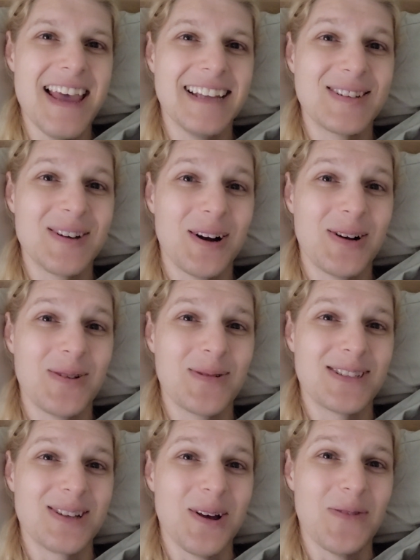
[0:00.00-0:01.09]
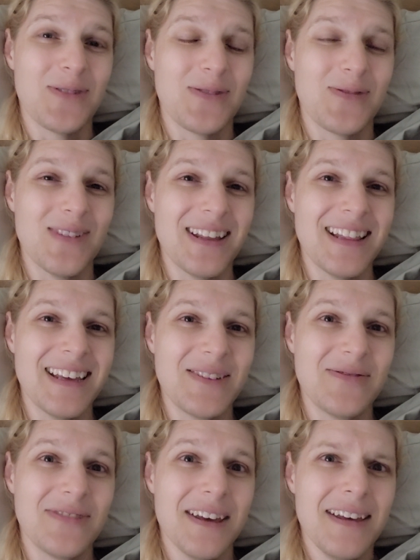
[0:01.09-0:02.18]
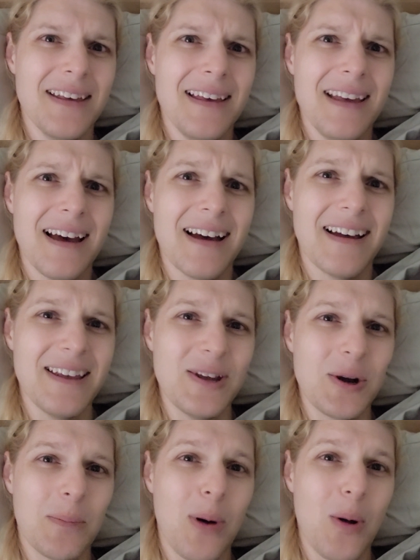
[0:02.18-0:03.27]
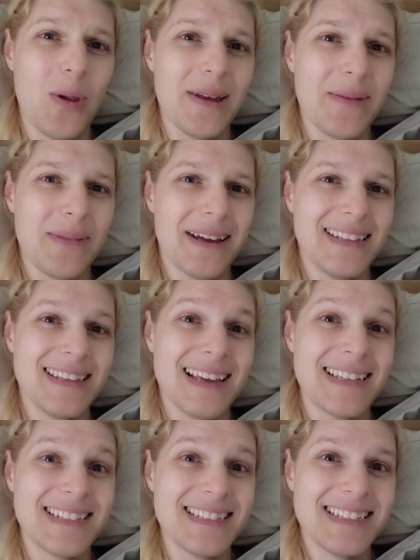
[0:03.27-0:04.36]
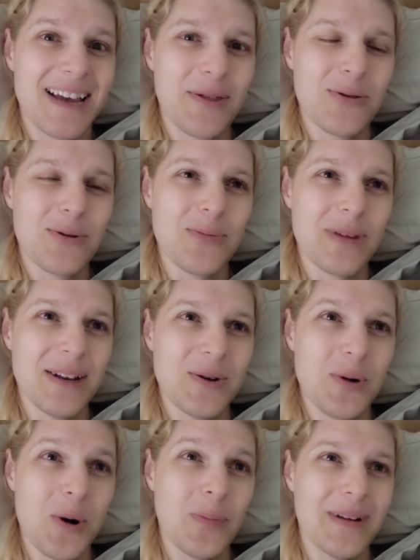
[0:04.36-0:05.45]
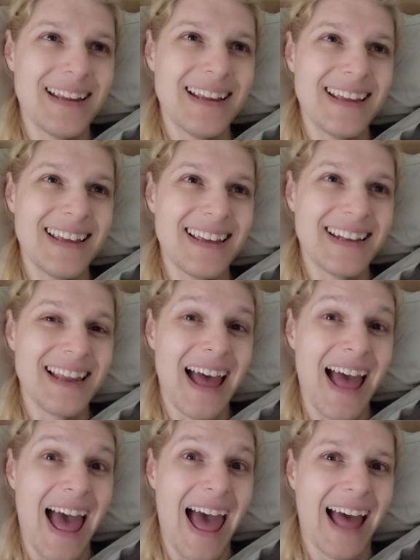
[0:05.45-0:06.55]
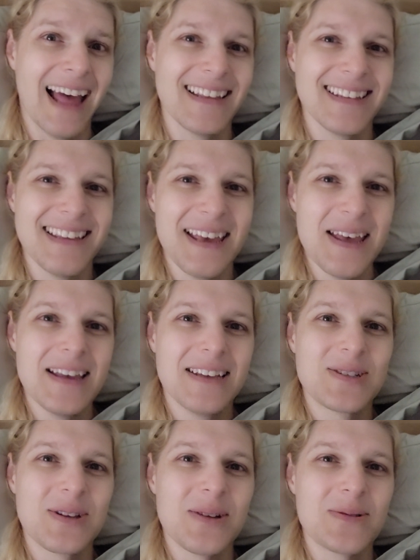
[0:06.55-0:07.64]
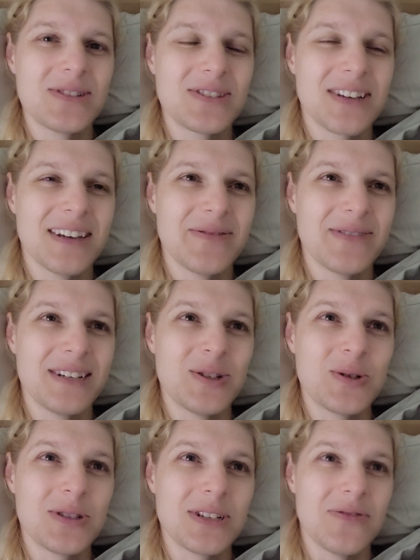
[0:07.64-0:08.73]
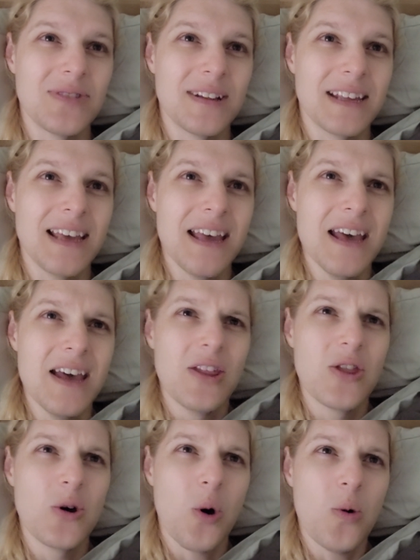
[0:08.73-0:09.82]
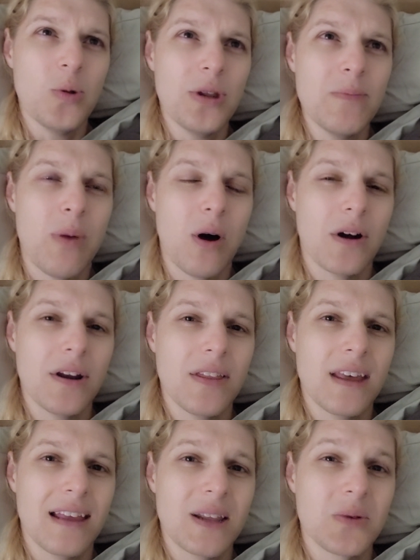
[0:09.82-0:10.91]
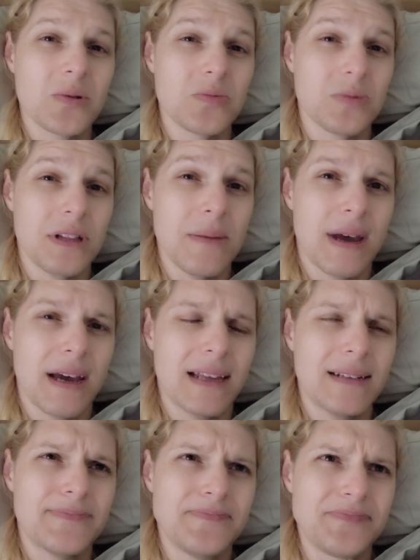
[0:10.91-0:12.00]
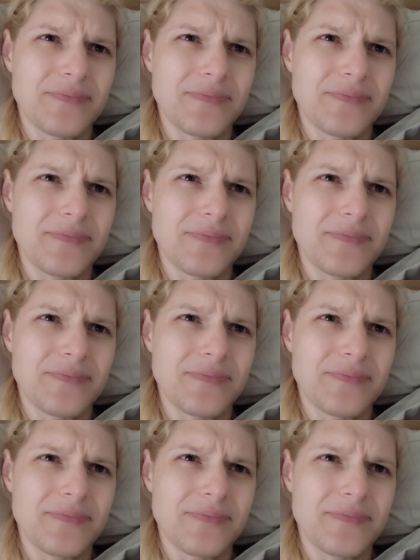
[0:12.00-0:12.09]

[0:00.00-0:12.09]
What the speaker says: it's hard to resolve the feeling of, you're pulling my intestines out through my new opening, and So that was just kind of an interesting feeling. The only part of that was really bad,